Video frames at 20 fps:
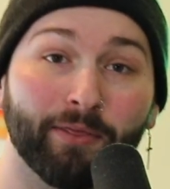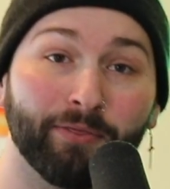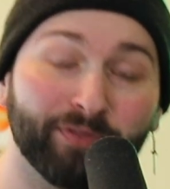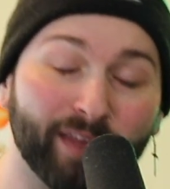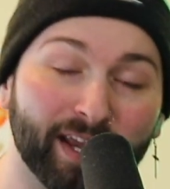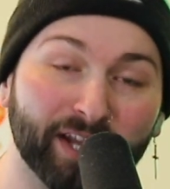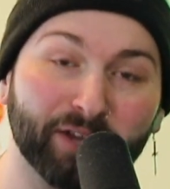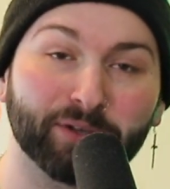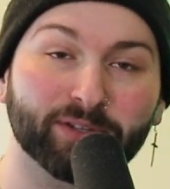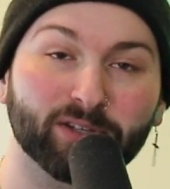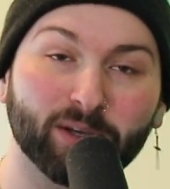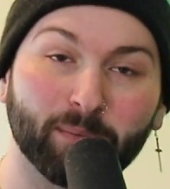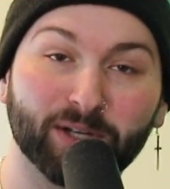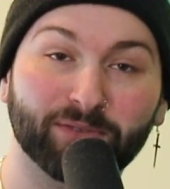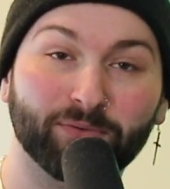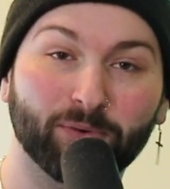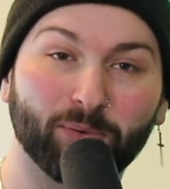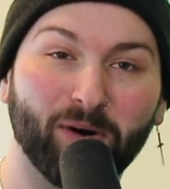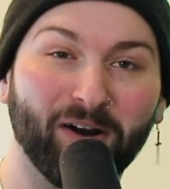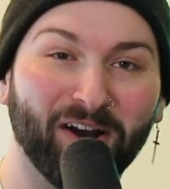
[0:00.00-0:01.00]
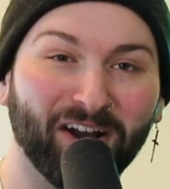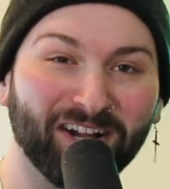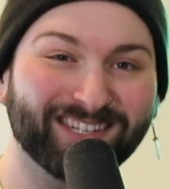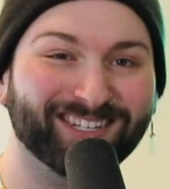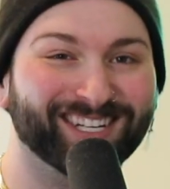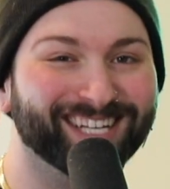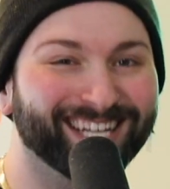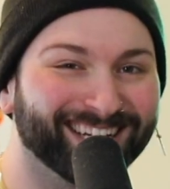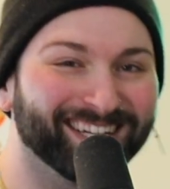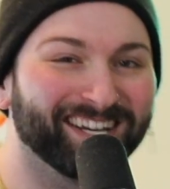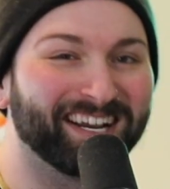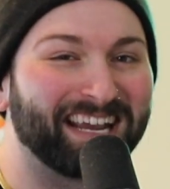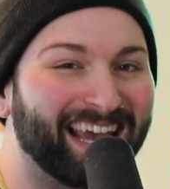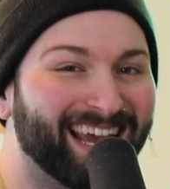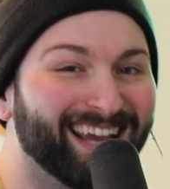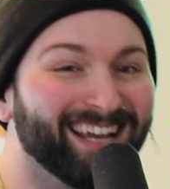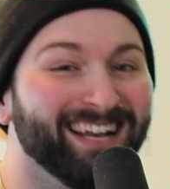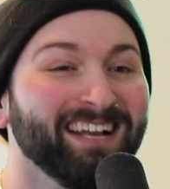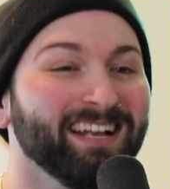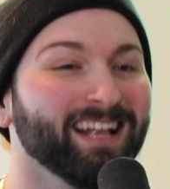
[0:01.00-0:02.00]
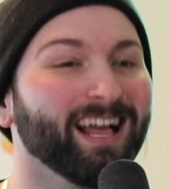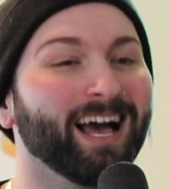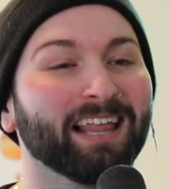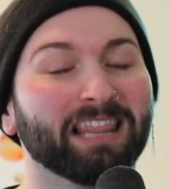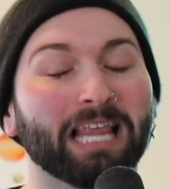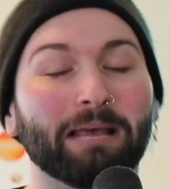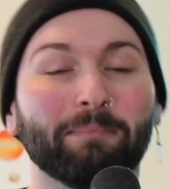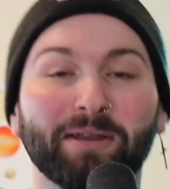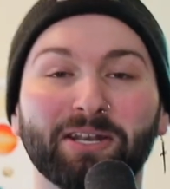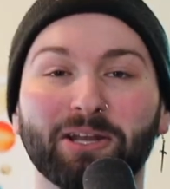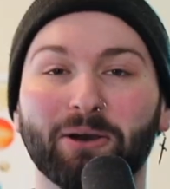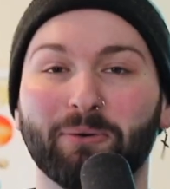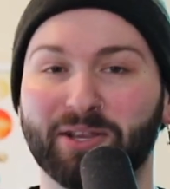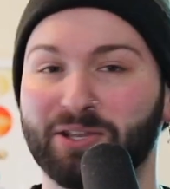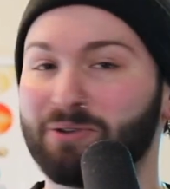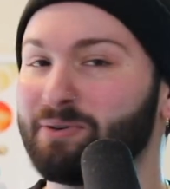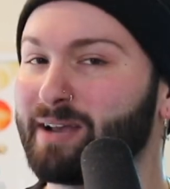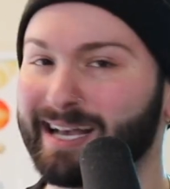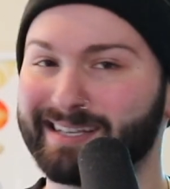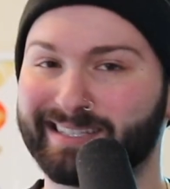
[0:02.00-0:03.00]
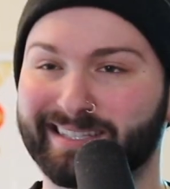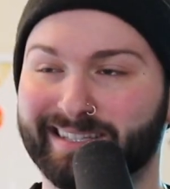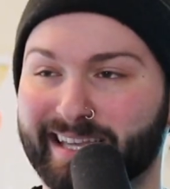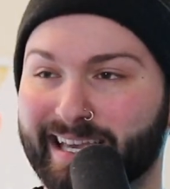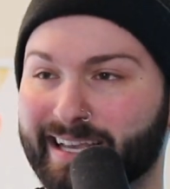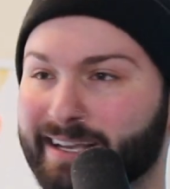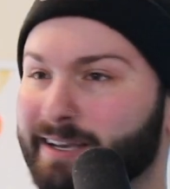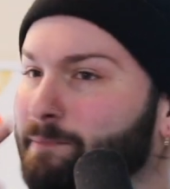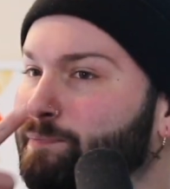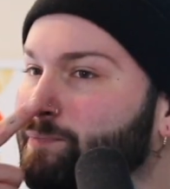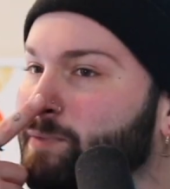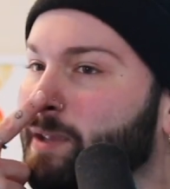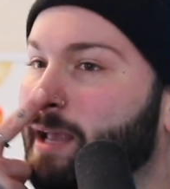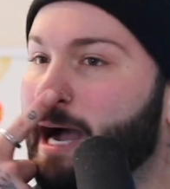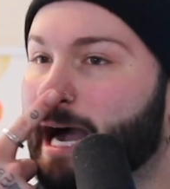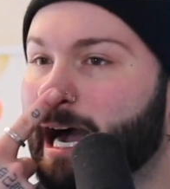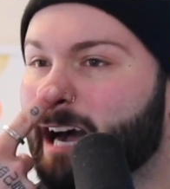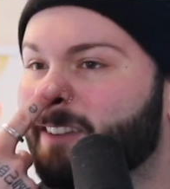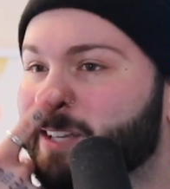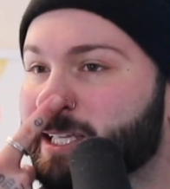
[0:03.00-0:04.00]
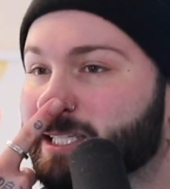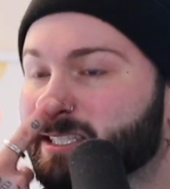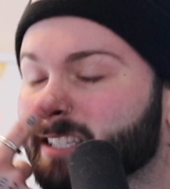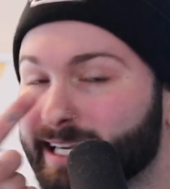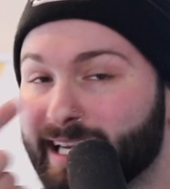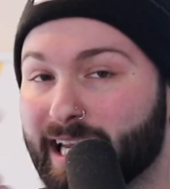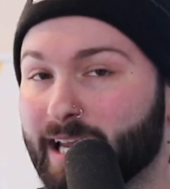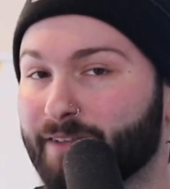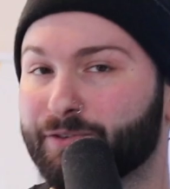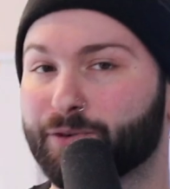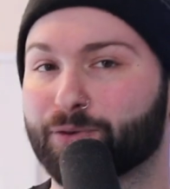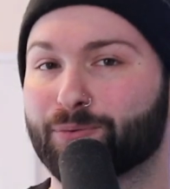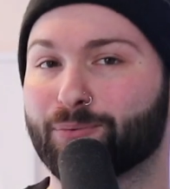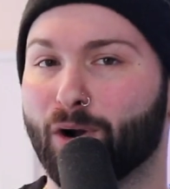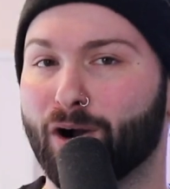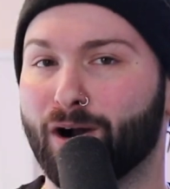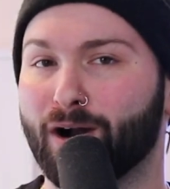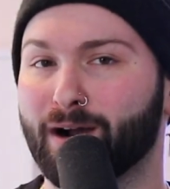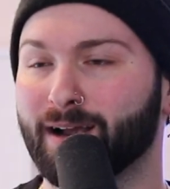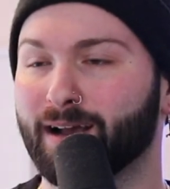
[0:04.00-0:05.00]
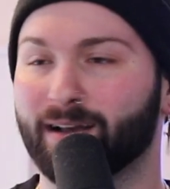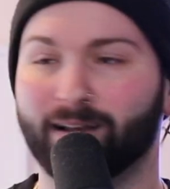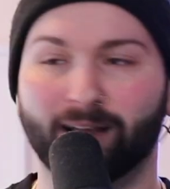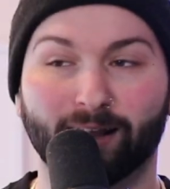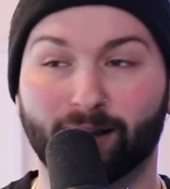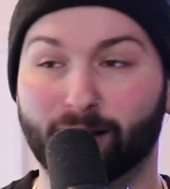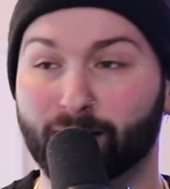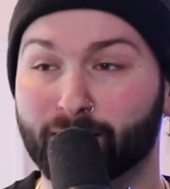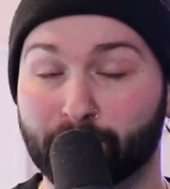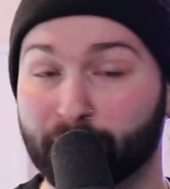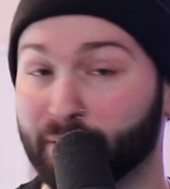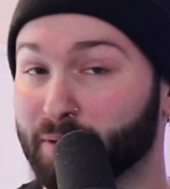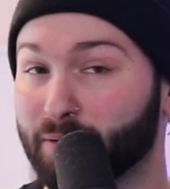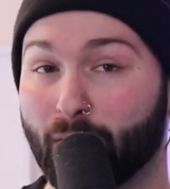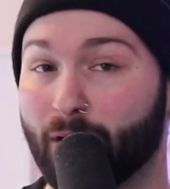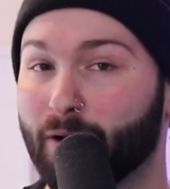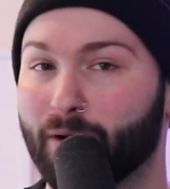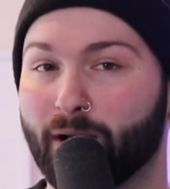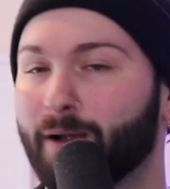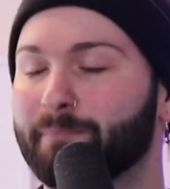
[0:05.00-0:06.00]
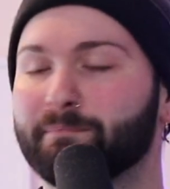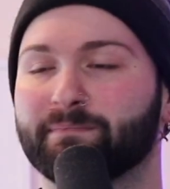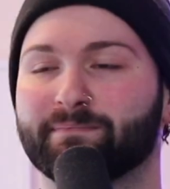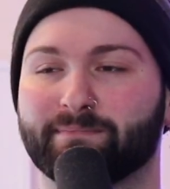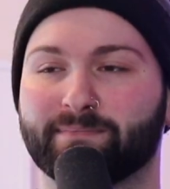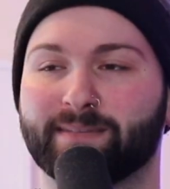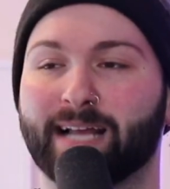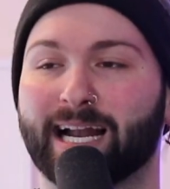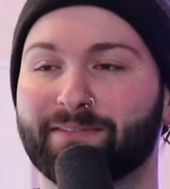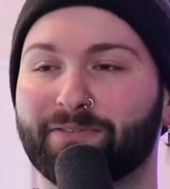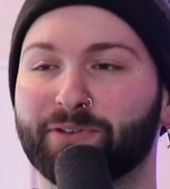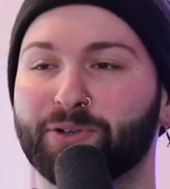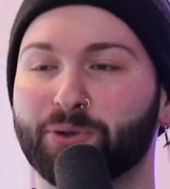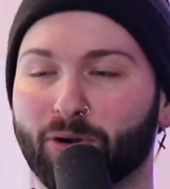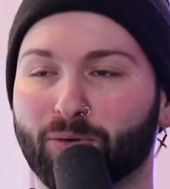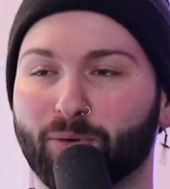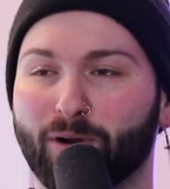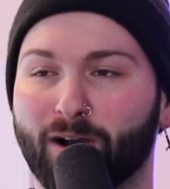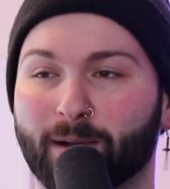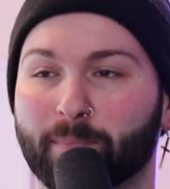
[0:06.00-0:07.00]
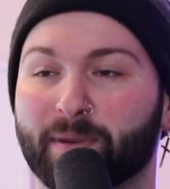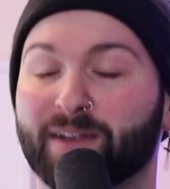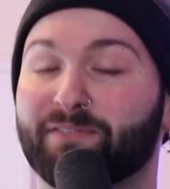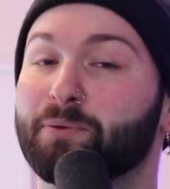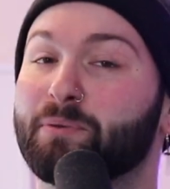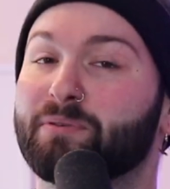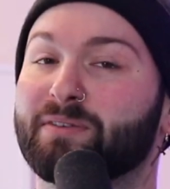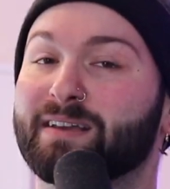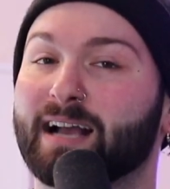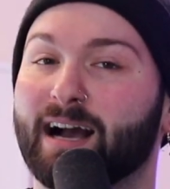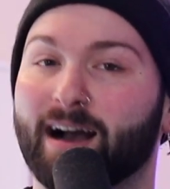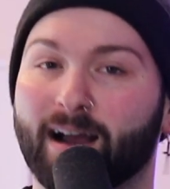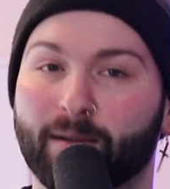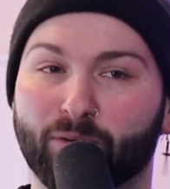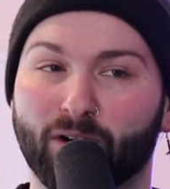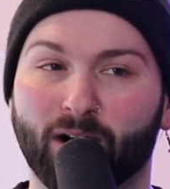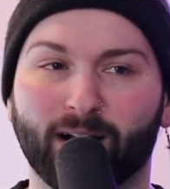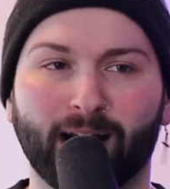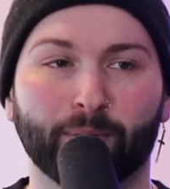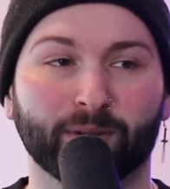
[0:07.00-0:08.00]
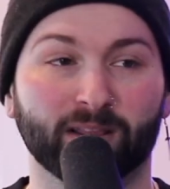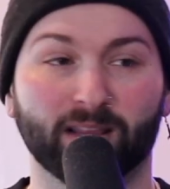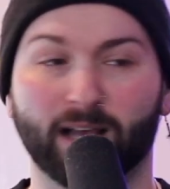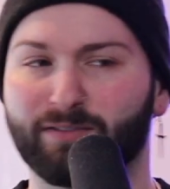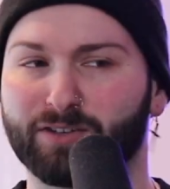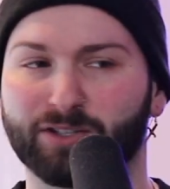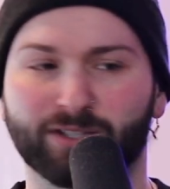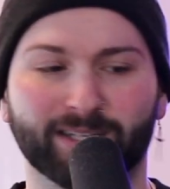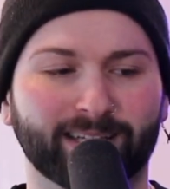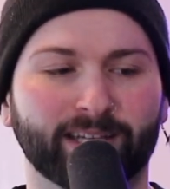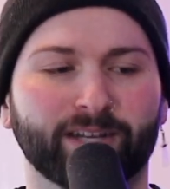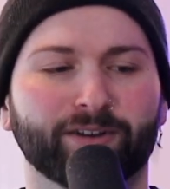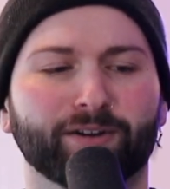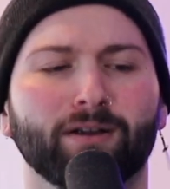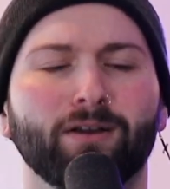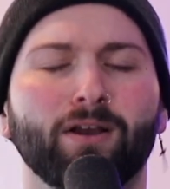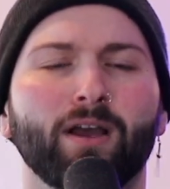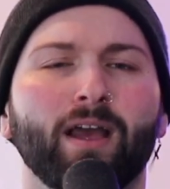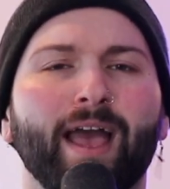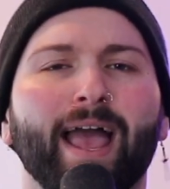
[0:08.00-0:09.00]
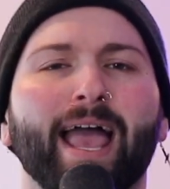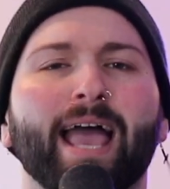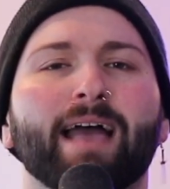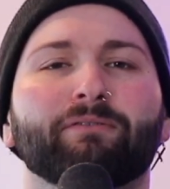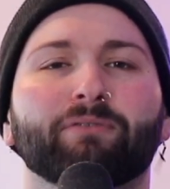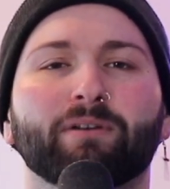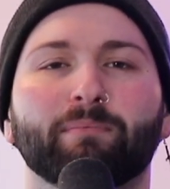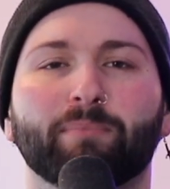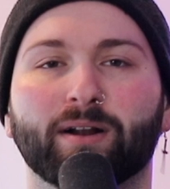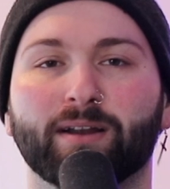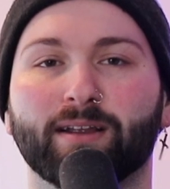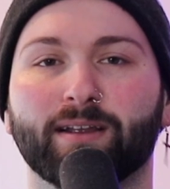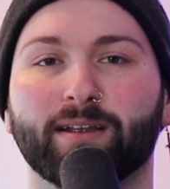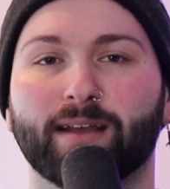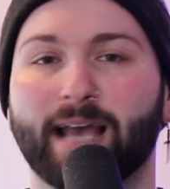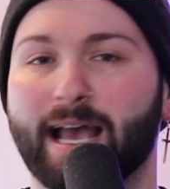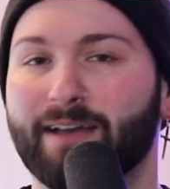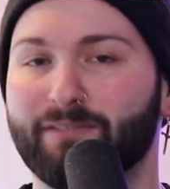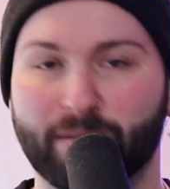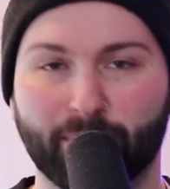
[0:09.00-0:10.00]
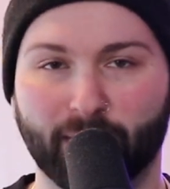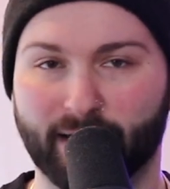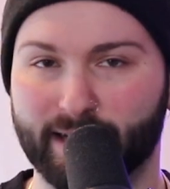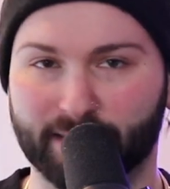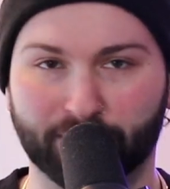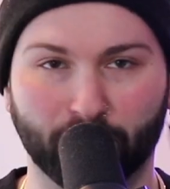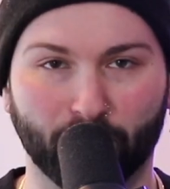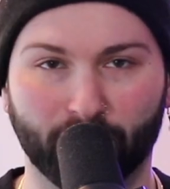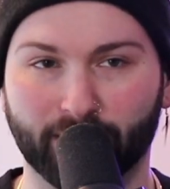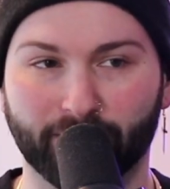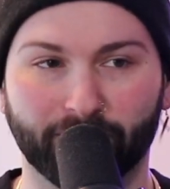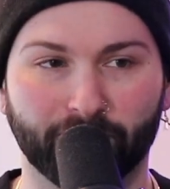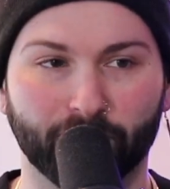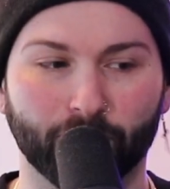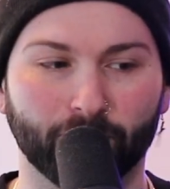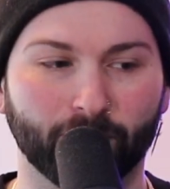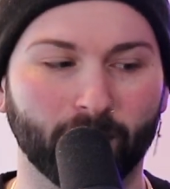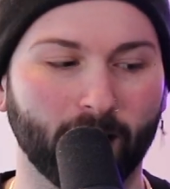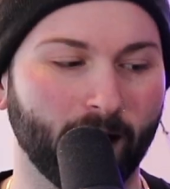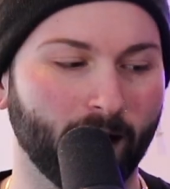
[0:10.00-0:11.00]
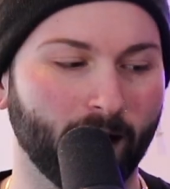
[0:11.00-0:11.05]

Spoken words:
Thank you so much for watching, okay? Let me know what you guys think. Obviously, if you're wrong, not if you're wrong, but if you think I'm wrong, I would love to just hear everybody's point of view.